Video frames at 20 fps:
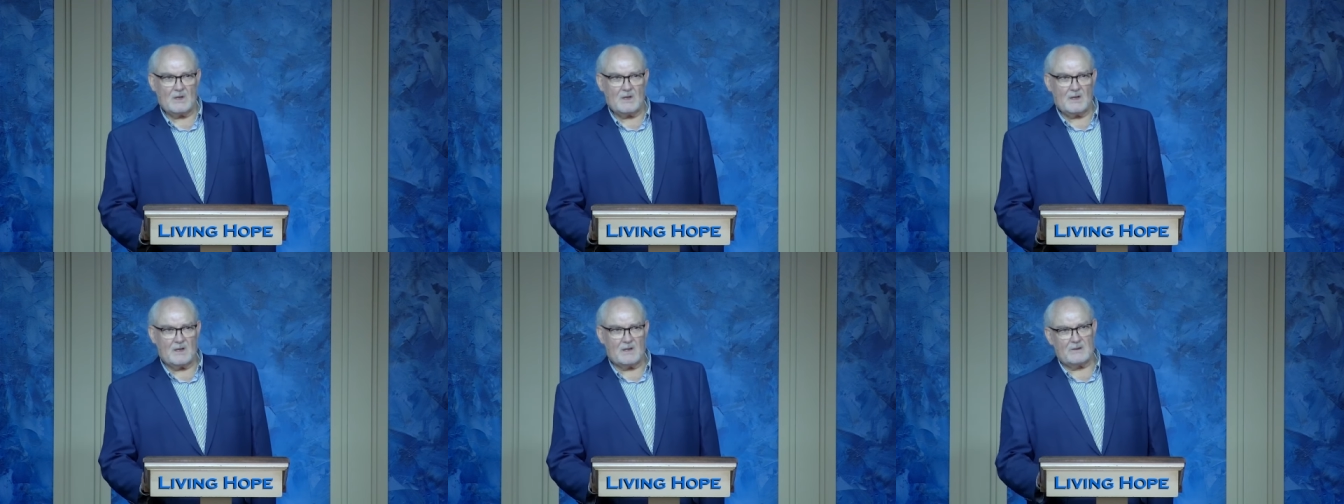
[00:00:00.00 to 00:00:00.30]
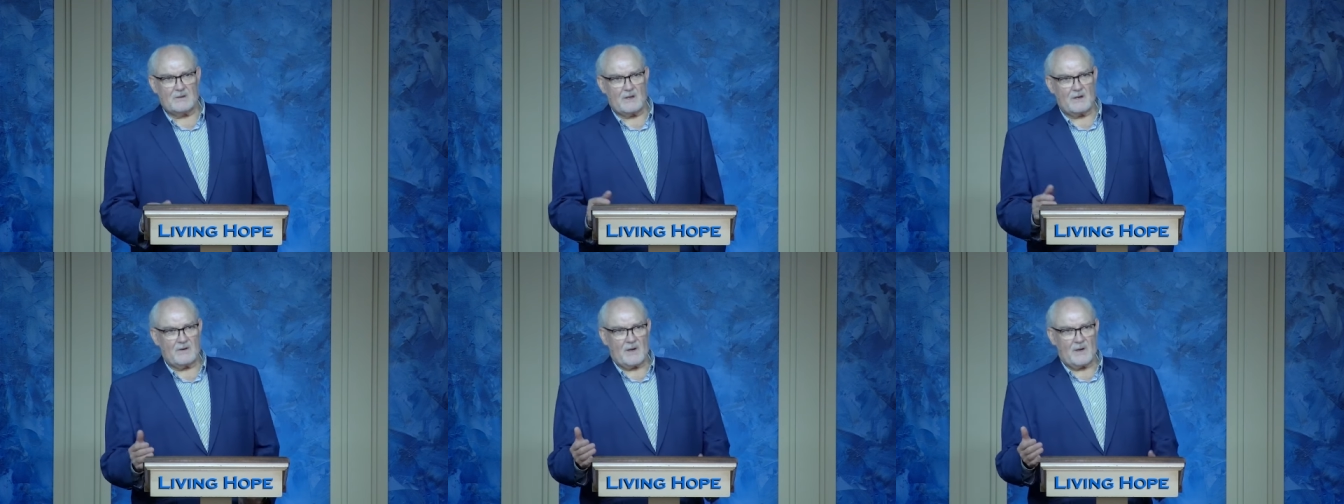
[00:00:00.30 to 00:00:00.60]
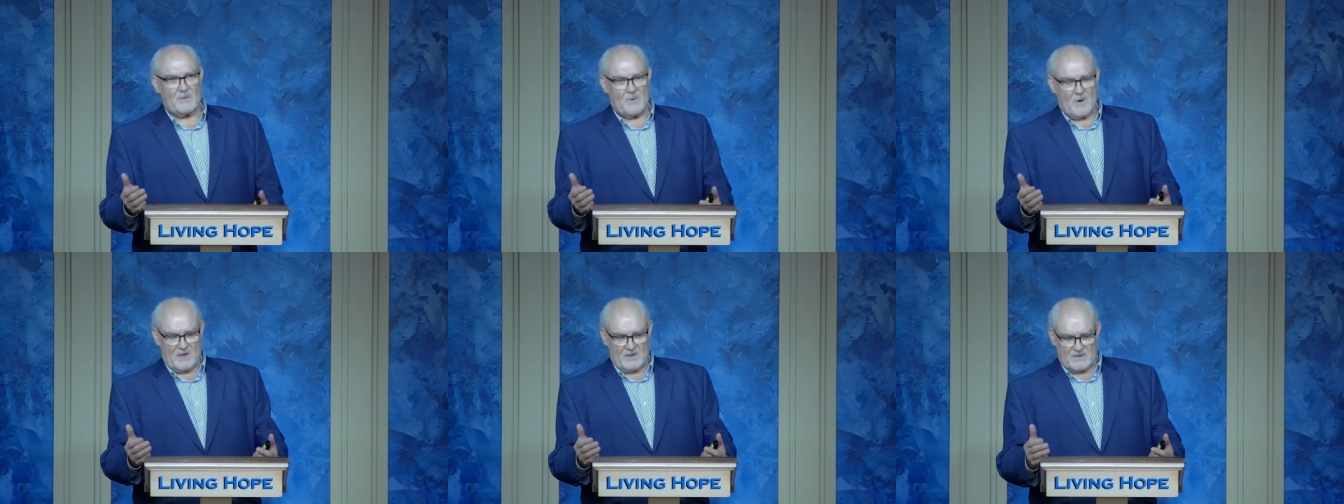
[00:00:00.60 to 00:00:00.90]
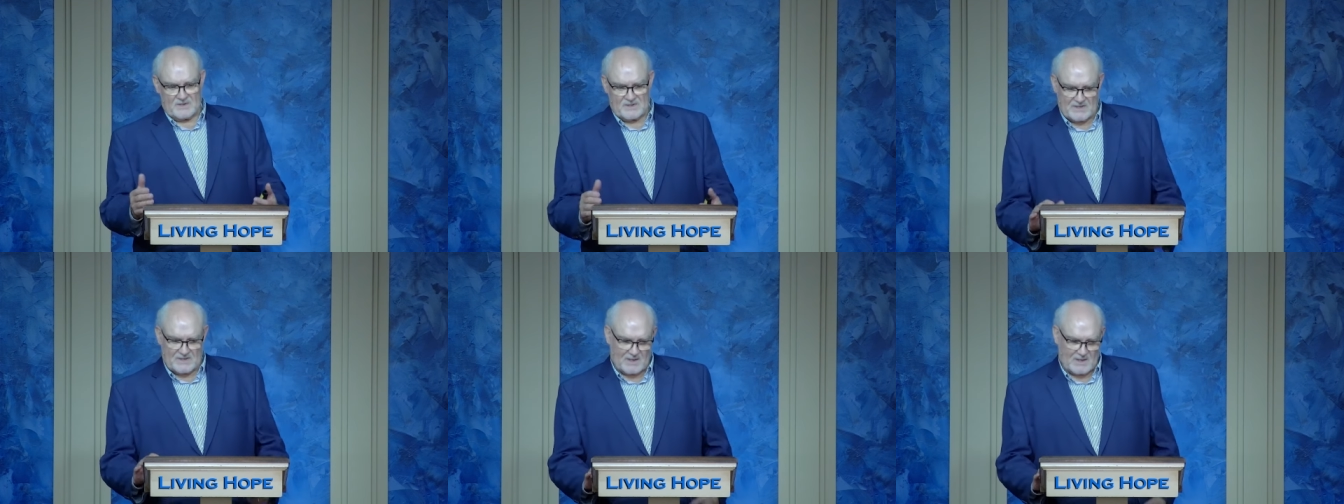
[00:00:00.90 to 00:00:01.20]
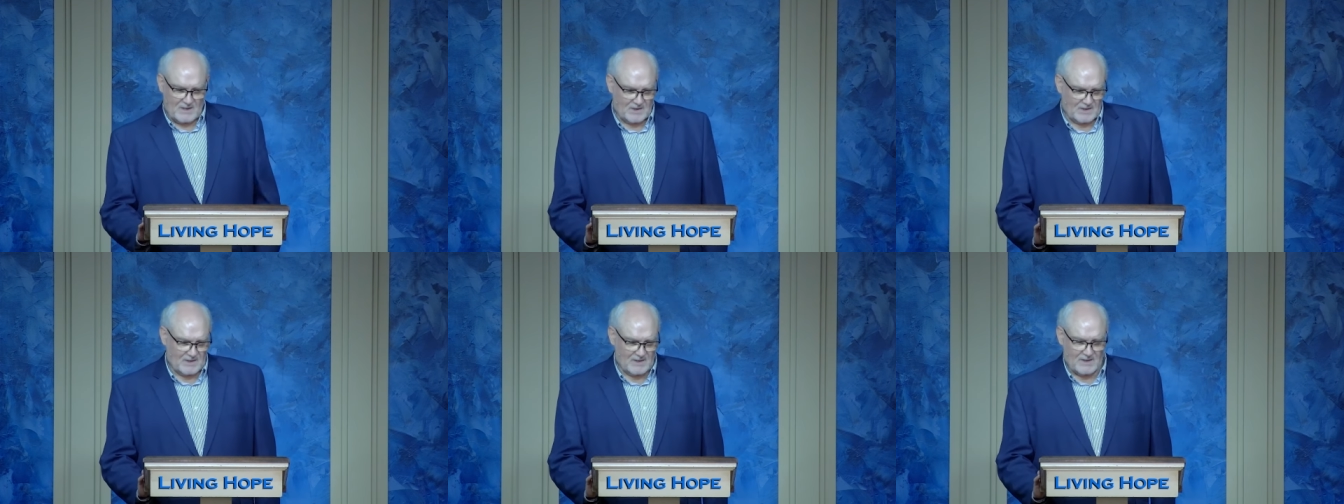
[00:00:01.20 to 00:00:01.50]
And there I was
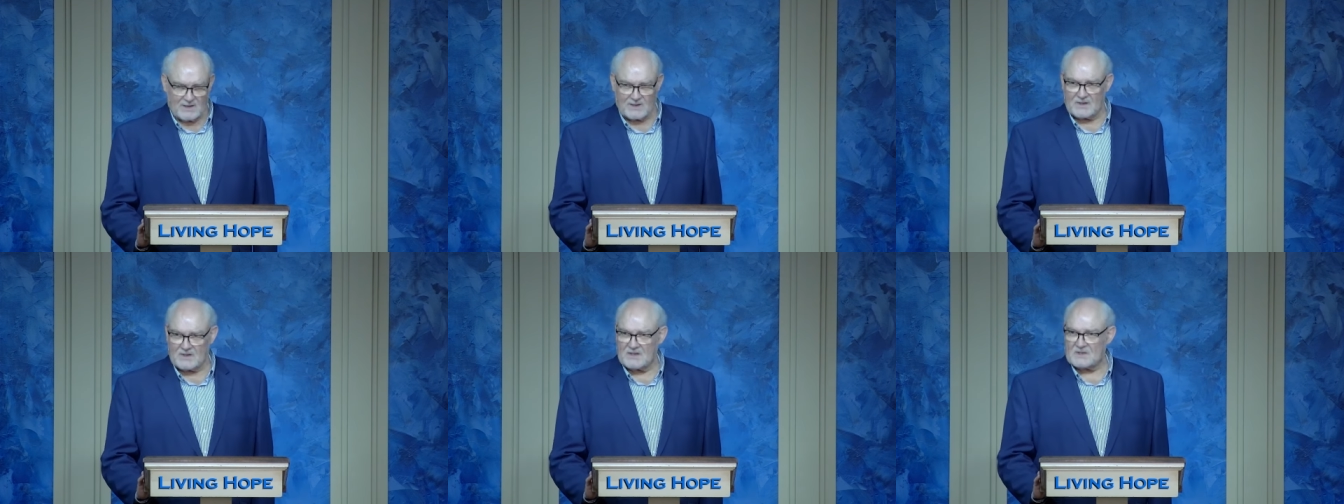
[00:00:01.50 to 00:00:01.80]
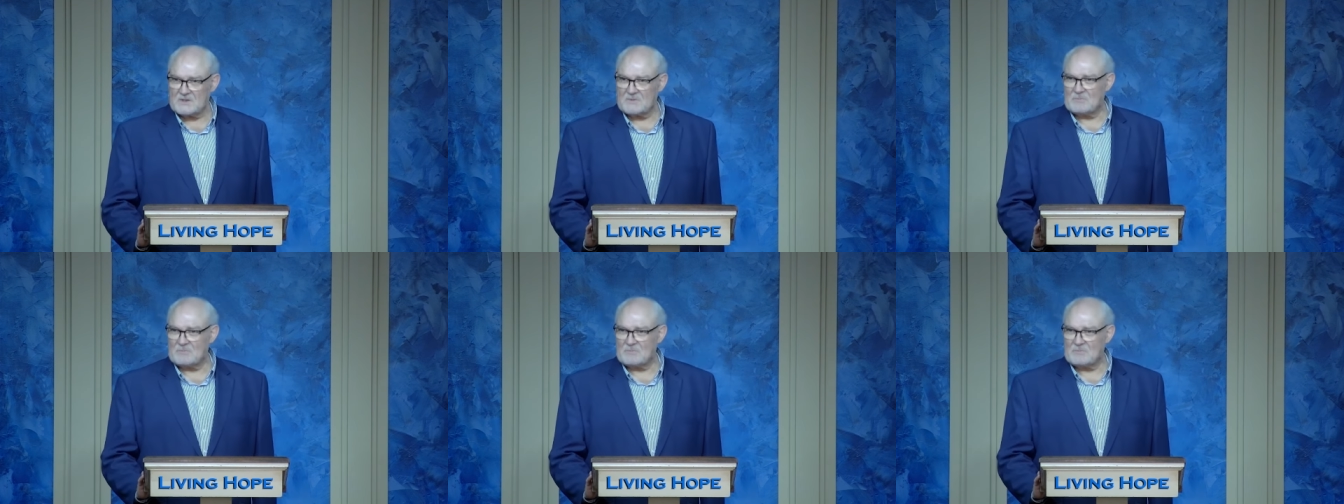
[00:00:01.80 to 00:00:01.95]
sitting in his